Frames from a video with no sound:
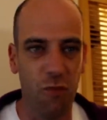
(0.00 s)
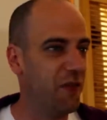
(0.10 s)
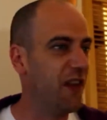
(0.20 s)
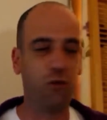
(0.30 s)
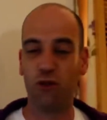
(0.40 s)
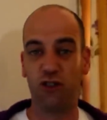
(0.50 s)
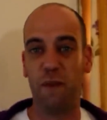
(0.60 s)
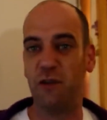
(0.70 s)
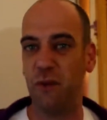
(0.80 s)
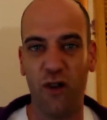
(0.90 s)
but this one just
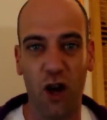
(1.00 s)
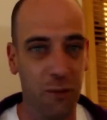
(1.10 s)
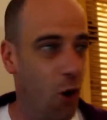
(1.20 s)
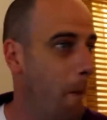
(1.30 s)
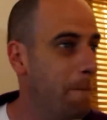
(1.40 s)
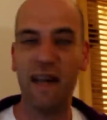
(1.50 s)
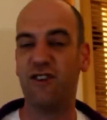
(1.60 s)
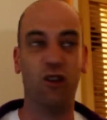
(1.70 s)
makes me feel like I'm going mental,